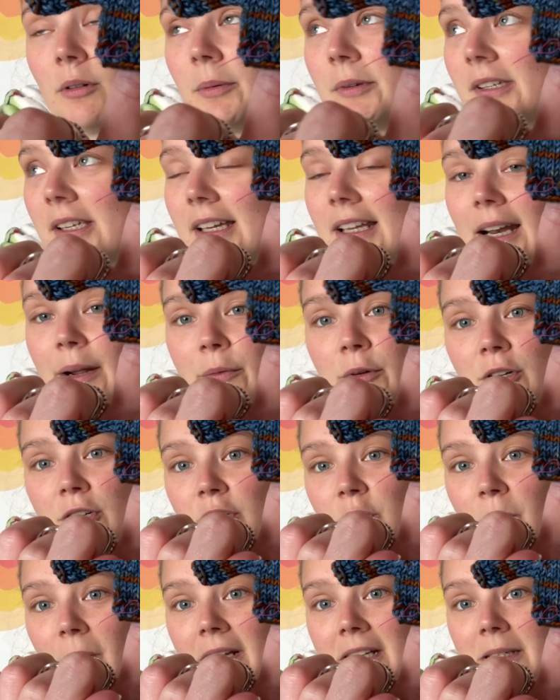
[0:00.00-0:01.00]
was it, an hour and
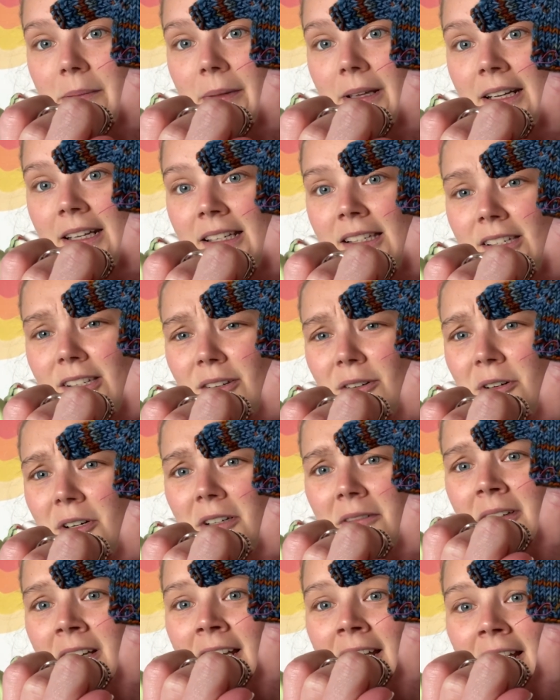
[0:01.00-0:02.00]
20 minutes
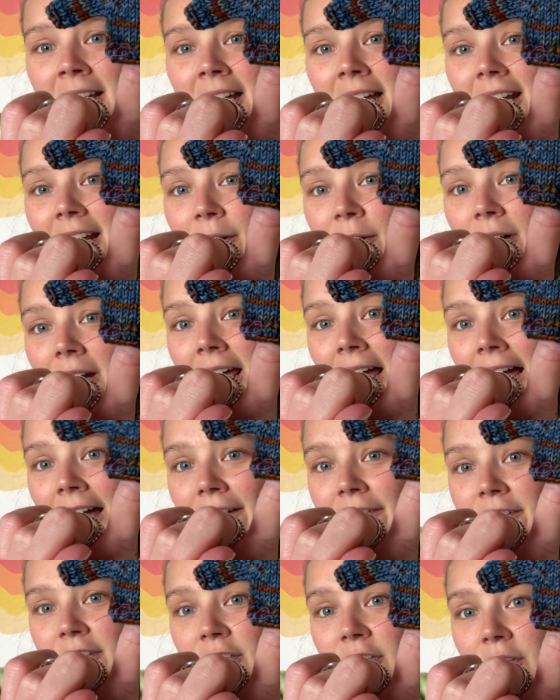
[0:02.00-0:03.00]
or an hour and a
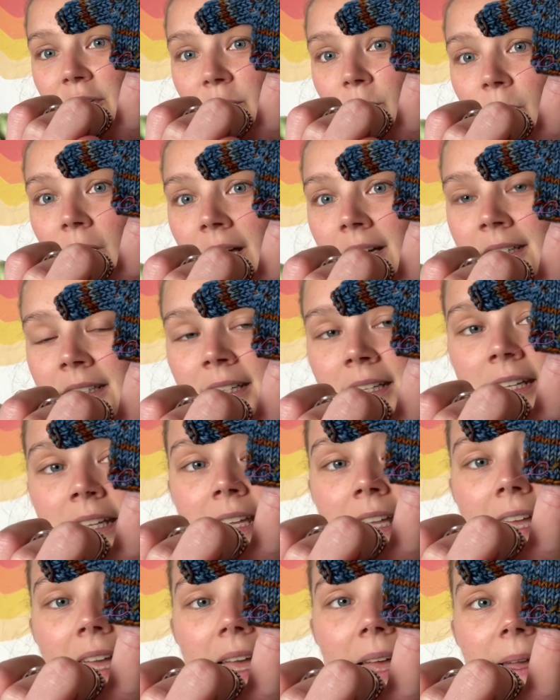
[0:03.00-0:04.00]
half to do one.
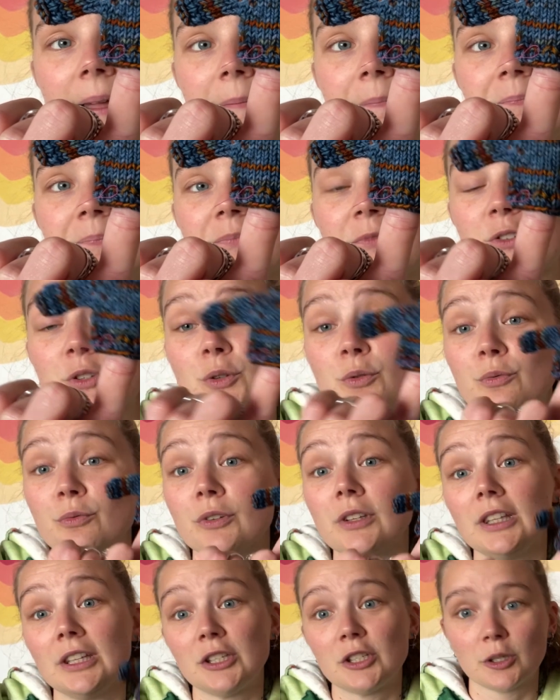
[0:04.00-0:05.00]
So
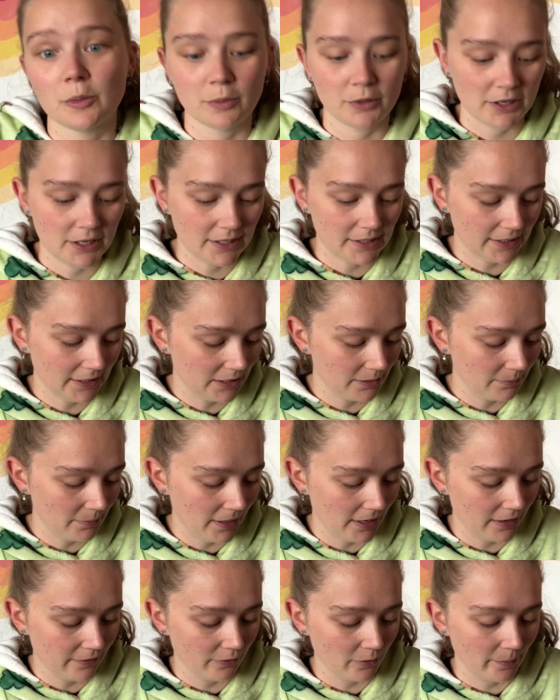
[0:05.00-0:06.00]
really super easy to
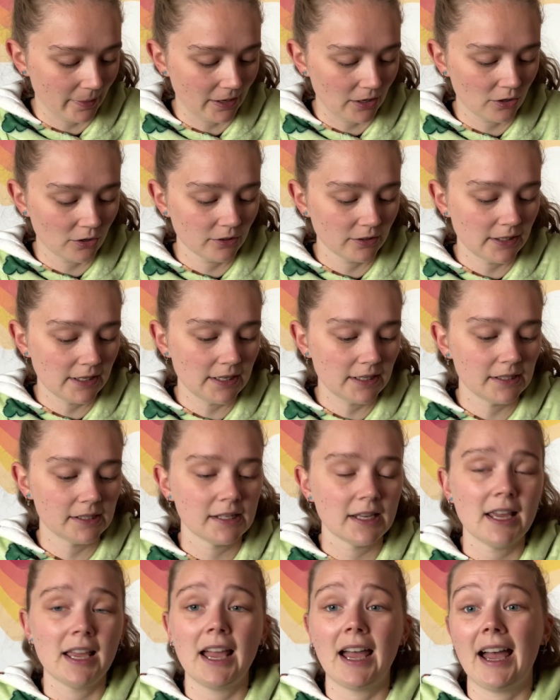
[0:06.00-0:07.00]
make for my colleagues,
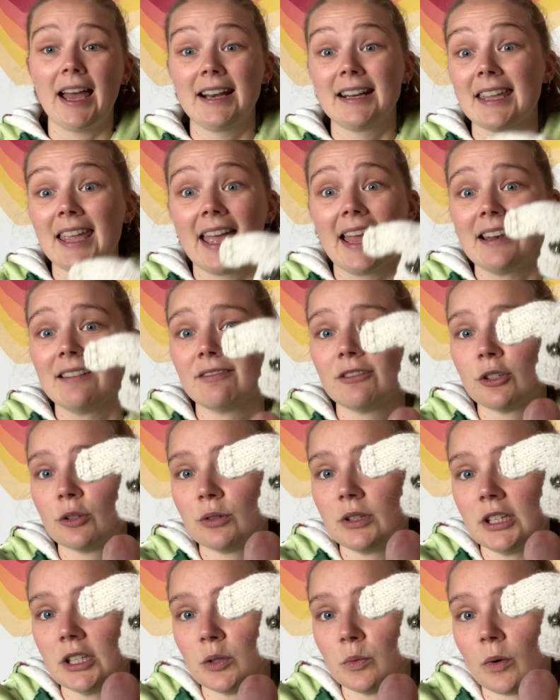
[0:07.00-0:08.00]
and again, don't
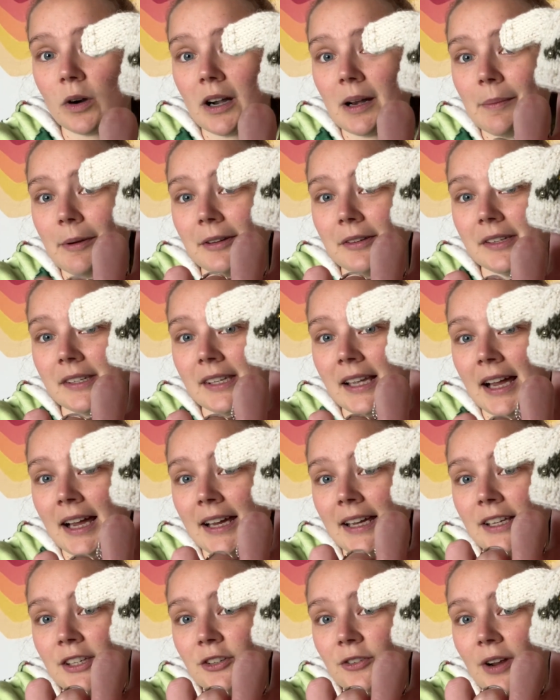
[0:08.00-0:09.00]
need to worry about
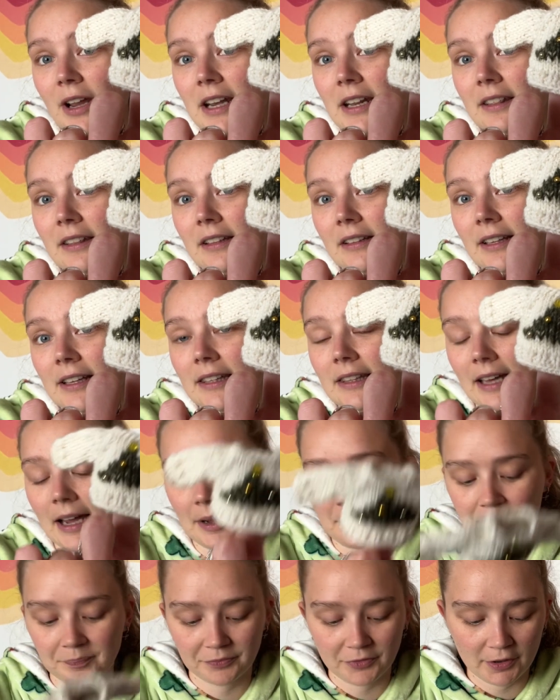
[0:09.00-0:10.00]
size or anything like
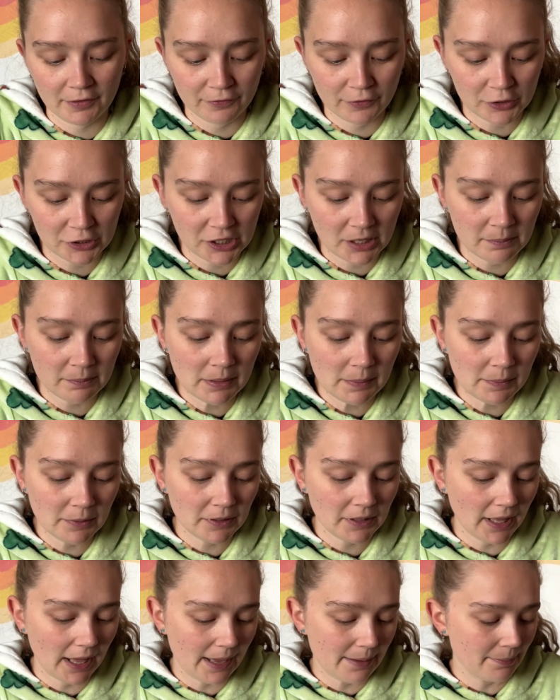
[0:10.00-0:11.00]
that. For some
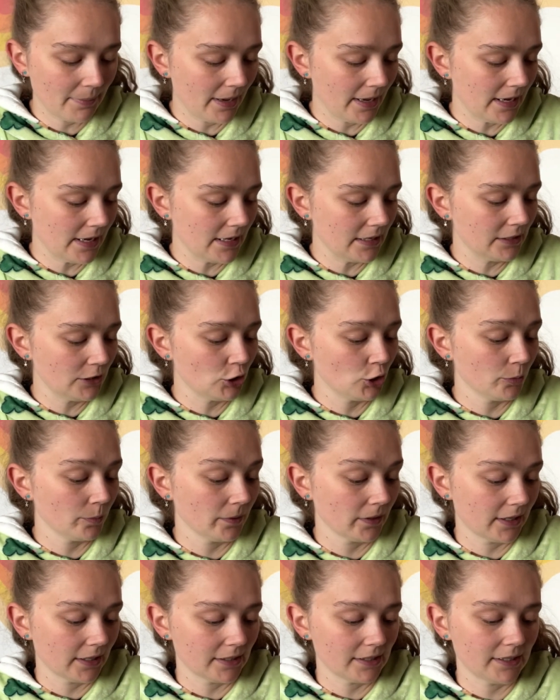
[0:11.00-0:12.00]
people I might
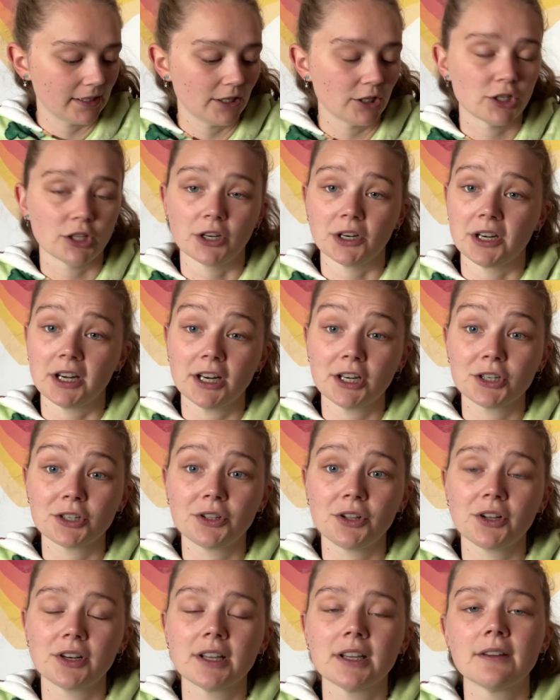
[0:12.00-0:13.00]
duplicate stitch their initial
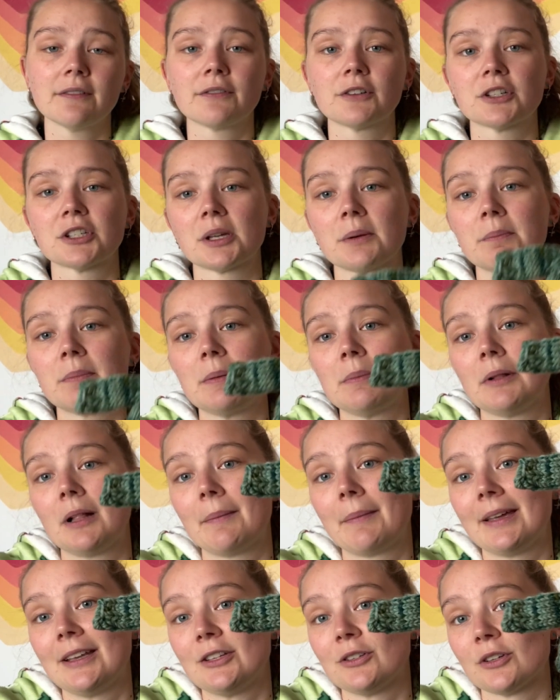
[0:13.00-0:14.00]
on it. For some people I
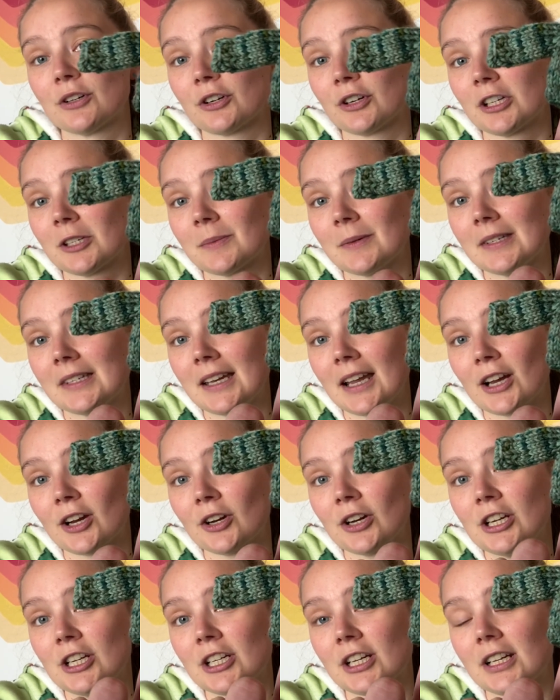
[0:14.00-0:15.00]
might do a Christmas
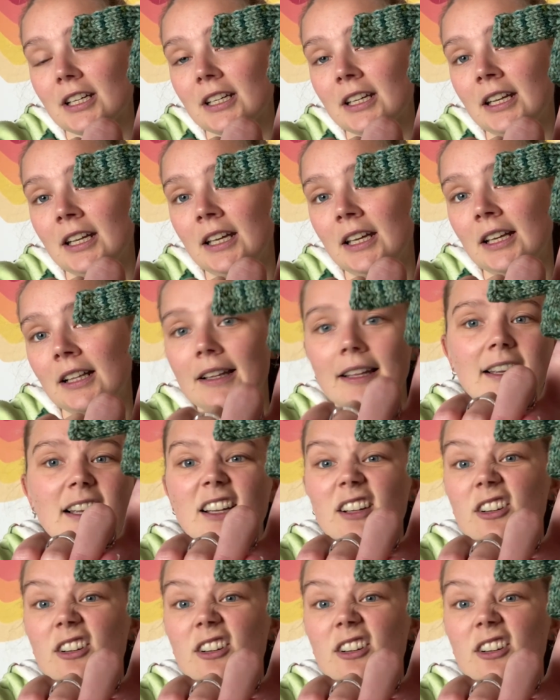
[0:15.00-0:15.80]
decoration, like